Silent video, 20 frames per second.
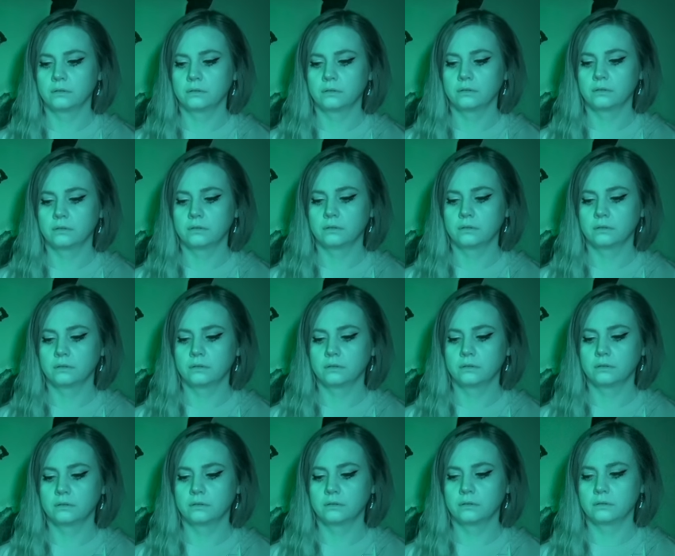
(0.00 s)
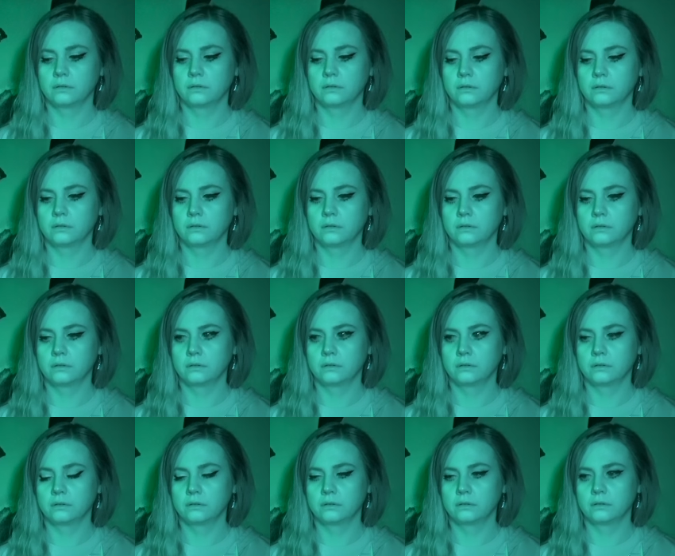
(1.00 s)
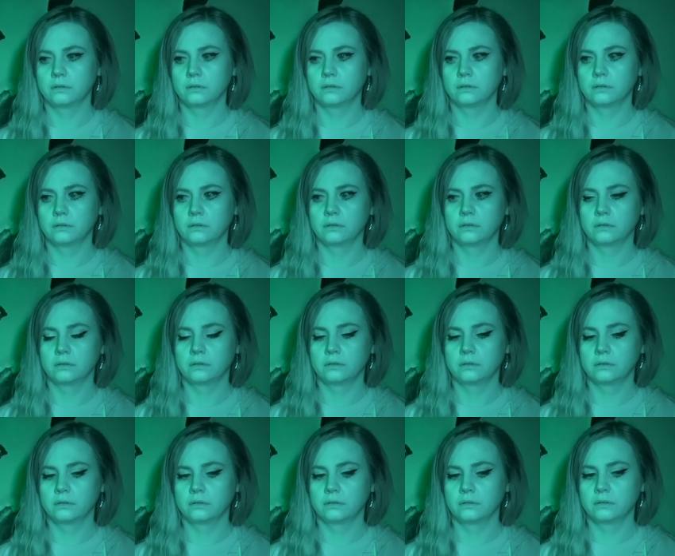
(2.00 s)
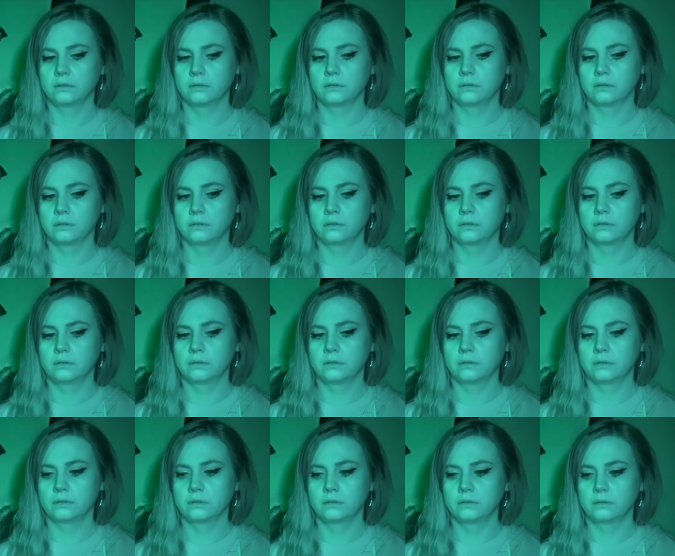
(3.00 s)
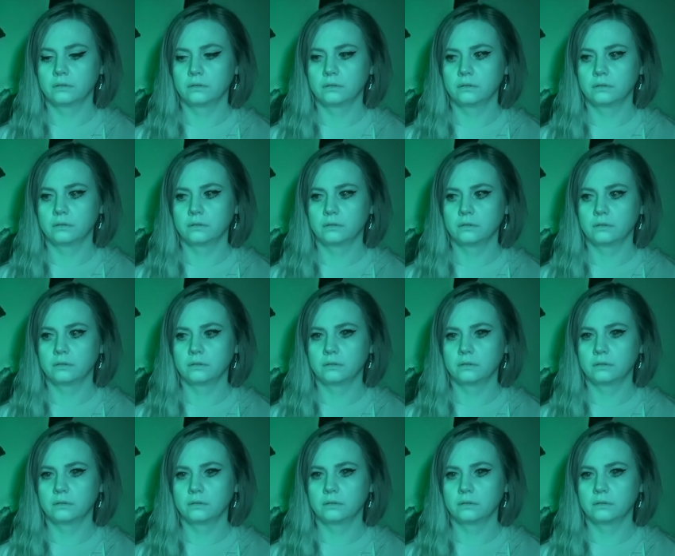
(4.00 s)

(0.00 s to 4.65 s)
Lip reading: (silence)